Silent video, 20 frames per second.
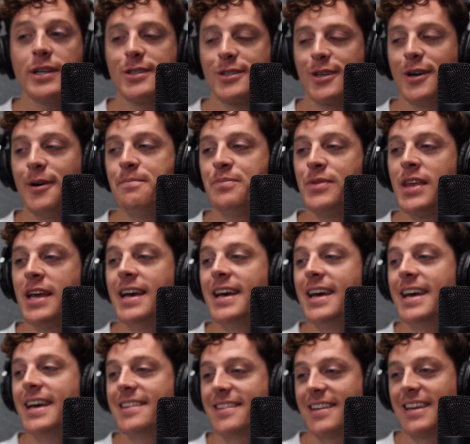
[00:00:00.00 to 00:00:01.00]
So
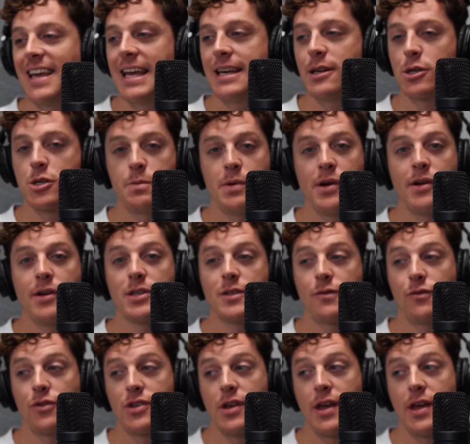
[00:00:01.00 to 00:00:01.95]
to gain experience for